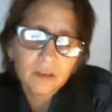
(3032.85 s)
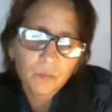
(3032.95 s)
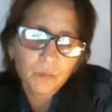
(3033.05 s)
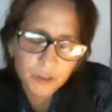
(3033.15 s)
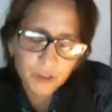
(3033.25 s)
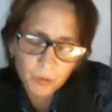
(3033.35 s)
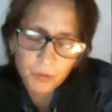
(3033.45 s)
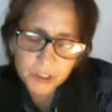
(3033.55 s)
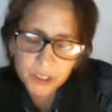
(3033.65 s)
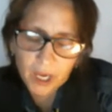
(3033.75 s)
When you were
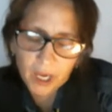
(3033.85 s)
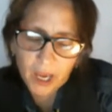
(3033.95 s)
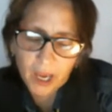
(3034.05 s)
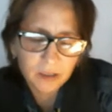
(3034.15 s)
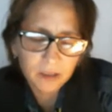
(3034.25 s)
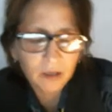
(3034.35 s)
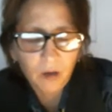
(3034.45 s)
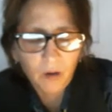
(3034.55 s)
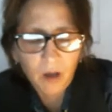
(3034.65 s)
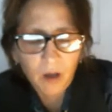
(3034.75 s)
saying,
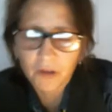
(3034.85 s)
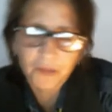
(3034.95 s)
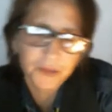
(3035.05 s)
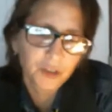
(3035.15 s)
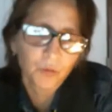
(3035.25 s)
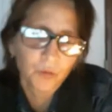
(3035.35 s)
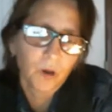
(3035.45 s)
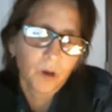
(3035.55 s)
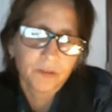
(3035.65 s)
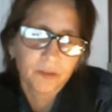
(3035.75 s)
I don't think you
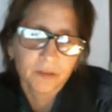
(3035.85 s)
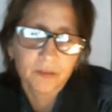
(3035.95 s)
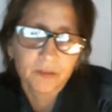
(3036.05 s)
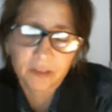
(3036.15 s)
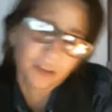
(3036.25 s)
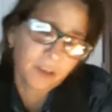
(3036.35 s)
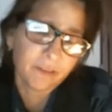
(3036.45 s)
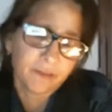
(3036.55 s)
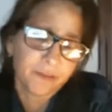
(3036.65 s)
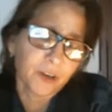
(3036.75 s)
wanted that you
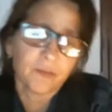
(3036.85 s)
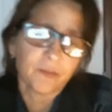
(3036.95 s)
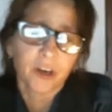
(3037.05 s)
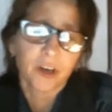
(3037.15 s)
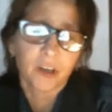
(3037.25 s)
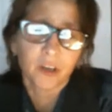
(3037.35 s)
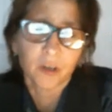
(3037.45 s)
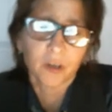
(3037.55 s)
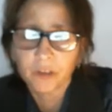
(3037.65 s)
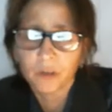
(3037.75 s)
didn't feel very good
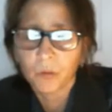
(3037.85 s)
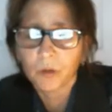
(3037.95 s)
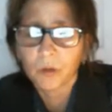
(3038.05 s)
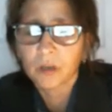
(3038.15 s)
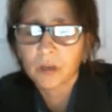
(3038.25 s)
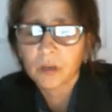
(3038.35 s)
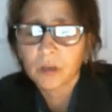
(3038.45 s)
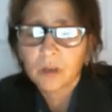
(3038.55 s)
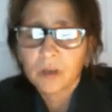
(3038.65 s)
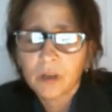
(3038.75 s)
when you were
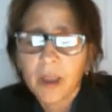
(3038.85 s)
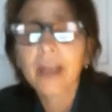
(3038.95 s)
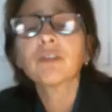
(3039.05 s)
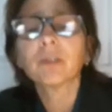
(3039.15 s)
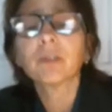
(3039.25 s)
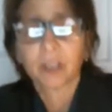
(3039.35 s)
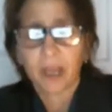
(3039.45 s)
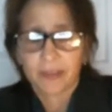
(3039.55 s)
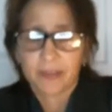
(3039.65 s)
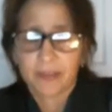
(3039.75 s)
angry
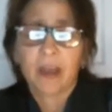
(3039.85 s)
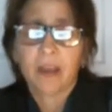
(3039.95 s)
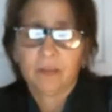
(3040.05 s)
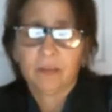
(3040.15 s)
like that.